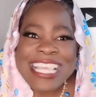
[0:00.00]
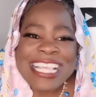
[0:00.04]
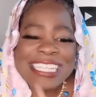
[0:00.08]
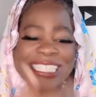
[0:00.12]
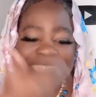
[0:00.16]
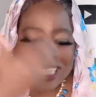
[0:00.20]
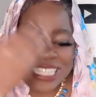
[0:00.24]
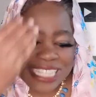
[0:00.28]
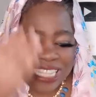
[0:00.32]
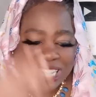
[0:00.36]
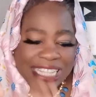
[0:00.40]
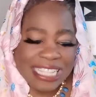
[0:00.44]

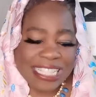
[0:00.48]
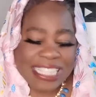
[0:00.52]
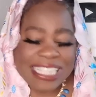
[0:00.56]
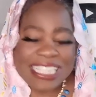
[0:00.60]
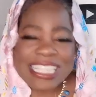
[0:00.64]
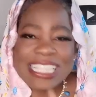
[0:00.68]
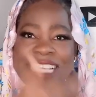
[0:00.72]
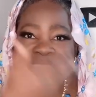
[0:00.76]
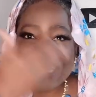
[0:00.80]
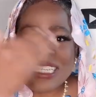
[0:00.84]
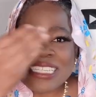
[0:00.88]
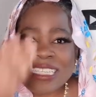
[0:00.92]
this
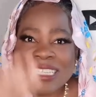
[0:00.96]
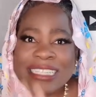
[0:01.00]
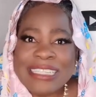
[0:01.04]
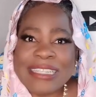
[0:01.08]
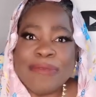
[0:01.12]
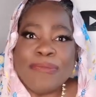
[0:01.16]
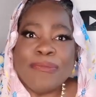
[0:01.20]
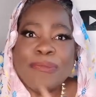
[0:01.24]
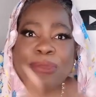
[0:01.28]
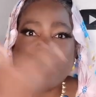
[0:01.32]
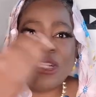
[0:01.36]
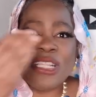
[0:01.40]
this
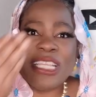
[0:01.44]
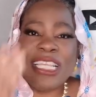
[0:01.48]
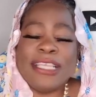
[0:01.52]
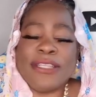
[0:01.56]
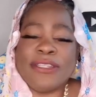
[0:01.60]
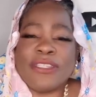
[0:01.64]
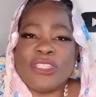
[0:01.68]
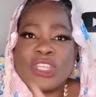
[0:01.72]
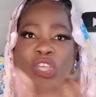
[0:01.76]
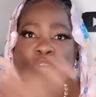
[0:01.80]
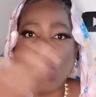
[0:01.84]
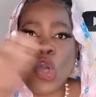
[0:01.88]
symbol
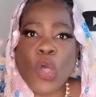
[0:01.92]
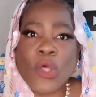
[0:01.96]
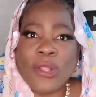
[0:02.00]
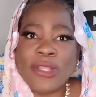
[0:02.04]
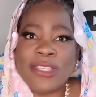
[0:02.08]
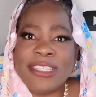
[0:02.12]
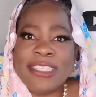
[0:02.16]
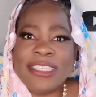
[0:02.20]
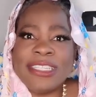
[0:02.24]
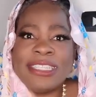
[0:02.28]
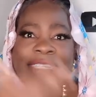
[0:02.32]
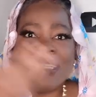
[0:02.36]
is
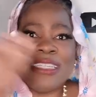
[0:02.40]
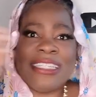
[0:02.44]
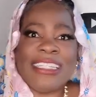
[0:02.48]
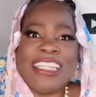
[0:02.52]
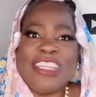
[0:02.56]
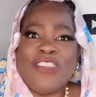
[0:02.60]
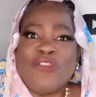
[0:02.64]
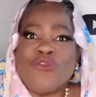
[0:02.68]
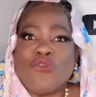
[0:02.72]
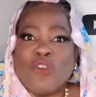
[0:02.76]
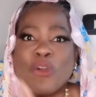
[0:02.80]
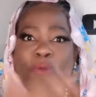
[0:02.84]

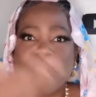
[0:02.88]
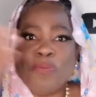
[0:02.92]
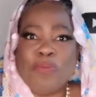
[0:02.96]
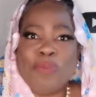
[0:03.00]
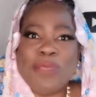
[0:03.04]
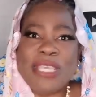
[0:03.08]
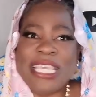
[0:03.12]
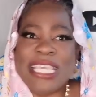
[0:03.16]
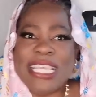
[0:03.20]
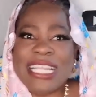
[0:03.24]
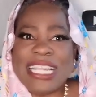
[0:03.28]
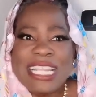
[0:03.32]
constantly
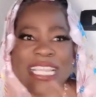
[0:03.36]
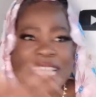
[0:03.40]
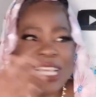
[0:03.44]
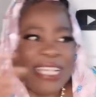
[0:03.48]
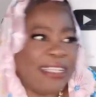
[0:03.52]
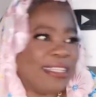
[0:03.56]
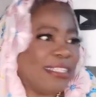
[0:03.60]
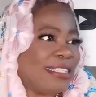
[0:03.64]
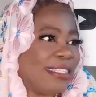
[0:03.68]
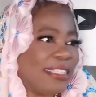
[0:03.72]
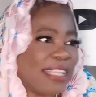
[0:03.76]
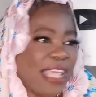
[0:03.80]
repeating
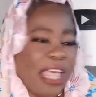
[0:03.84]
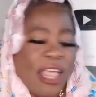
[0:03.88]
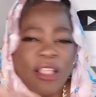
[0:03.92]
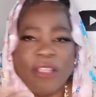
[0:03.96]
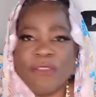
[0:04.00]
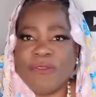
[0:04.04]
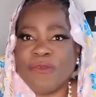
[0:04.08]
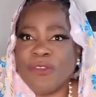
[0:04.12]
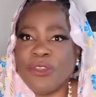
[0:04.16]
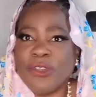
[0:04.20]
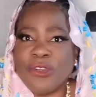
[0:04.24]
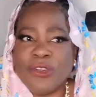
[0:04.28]
itself.